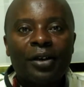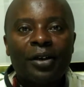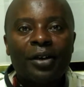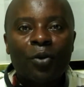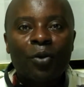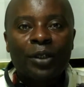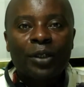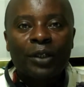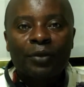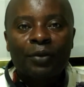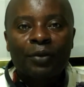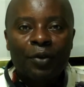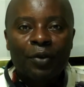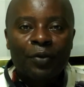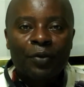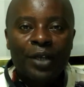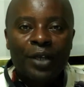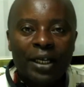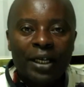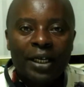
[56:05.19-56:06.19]
Whatever you have
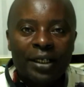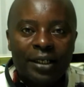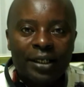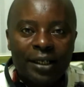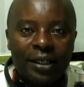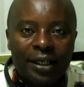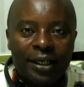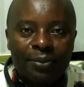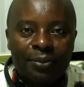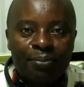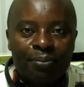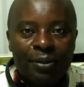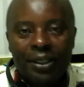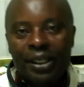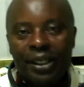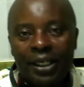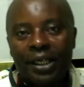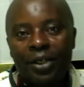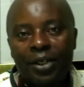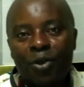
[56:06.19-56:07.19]
done is
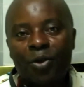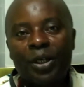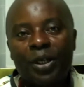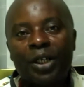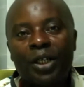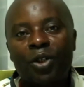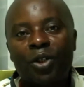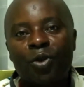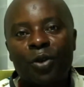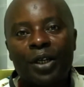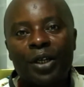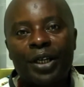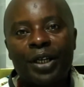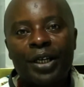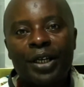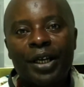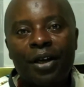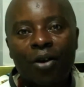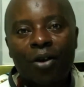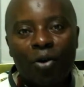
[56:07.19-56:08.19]
basically
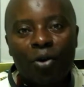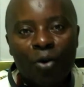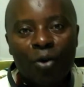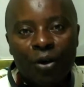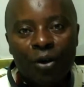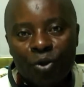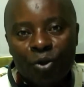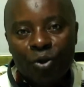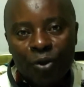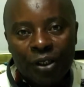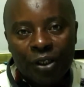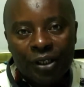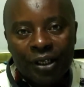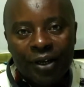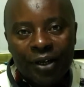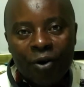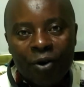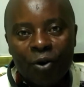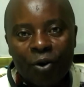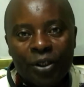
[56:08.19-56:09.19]
introductory, going through the
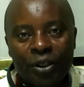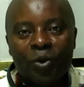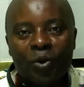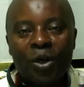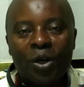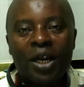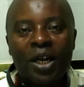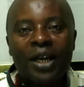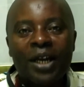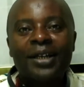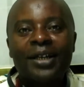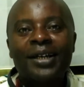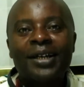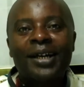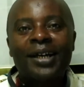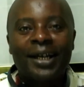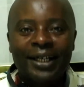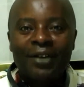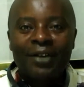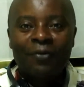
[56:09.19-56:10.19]
course outline,
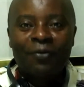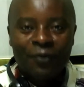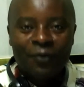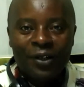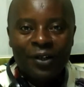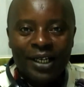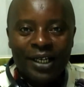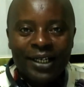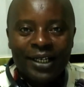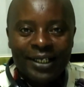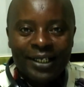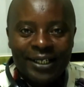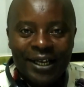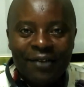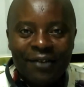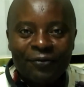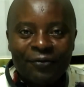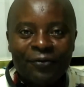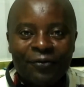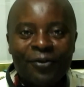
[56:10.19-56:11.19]
and I feel that is
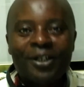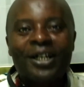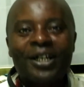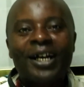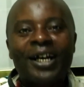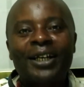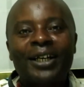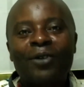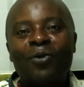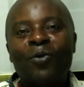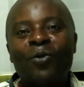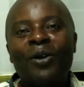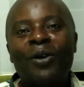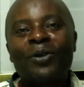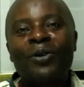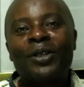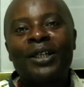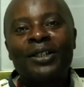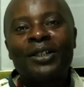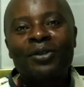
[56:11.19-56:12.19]
enough. And I would want to
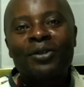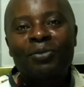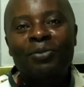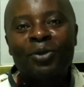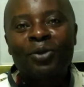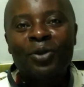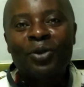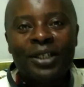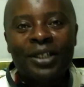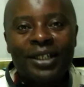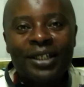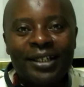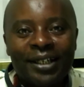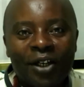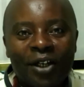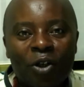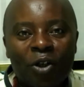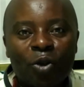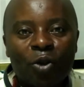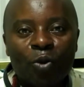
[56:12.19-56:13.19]
take this
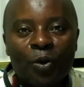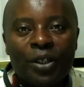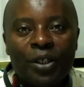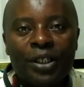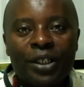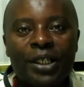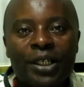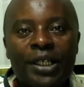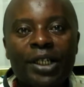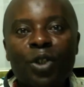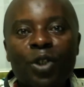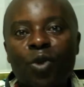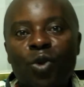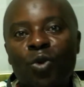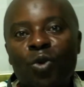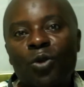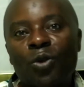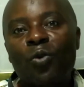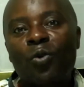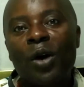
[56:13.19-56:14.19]
opportunity to wish
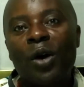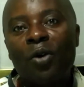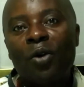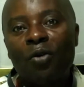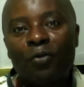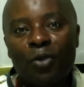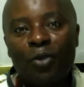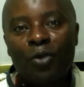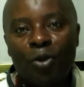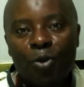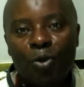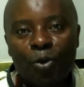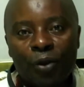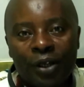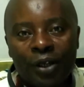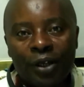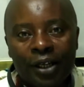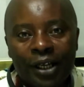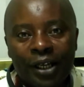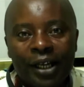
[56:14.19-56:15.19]
each one of you
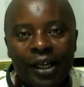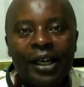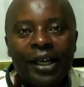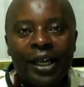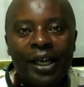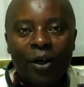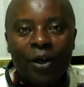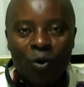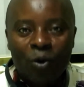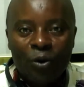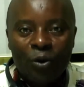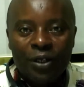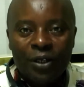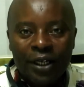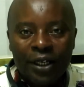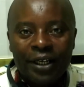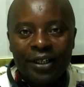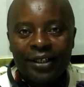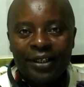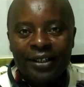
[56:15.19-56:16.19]
a good
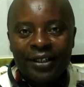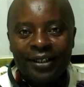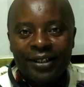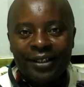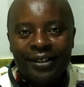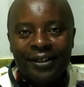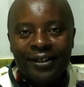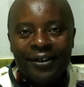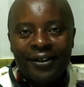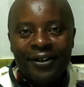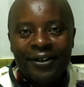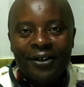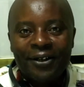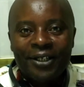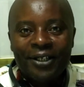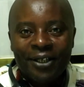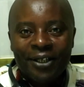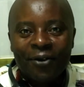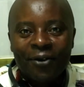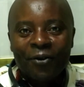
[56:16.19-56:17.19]
day.
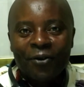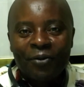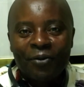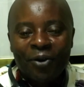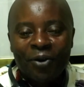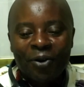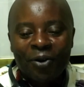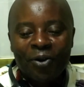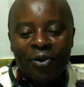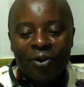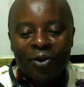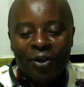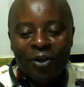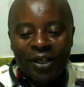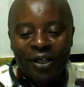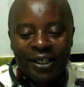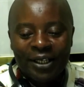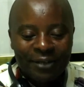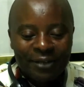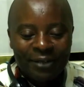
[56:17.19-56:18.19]
See you tomorrow,
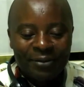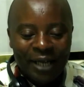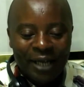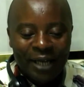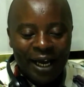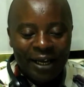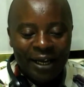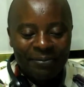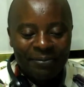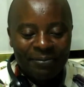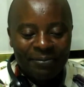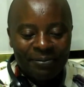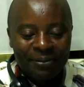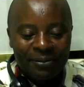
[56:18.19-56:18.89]
same time.